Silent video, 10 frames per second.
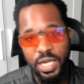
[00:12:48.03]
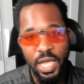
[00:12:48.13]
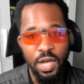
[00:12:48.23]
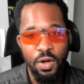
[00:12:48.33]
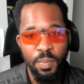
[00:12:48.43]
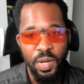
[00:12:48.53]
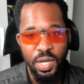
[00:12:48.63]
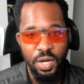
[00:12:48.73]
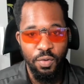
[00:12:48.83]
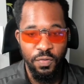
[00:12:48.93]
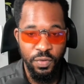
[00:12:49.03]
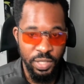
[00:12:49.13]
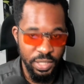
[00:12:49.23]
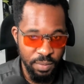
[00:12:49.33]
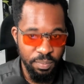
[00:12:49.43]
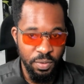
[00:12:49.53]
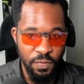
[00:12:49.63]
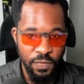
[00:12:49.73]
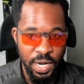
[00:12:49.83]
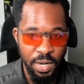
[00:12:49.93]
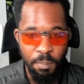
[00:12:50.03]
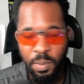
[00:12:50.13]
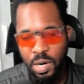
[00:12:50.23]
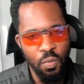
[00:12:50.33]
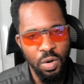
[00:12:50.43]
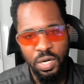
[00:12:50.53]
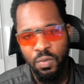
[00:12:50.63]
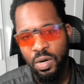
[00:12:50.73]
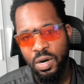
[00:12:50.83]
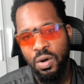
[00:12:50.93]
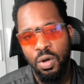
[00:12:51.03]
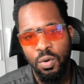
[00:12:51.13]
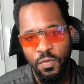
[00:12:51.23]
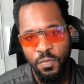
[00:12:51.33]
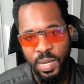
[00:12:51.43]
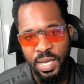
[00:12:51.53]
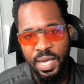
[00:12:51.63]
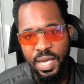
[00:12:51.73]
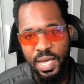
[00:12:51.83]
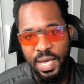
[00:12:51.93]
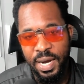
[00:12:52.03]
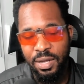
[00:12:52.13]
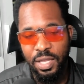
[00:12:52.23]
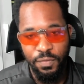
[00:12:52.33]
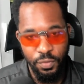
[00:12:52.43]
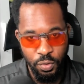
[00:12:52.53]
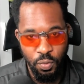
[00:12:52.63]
help with your LinkedIn profile, book a one-on-one call with me and I'll level you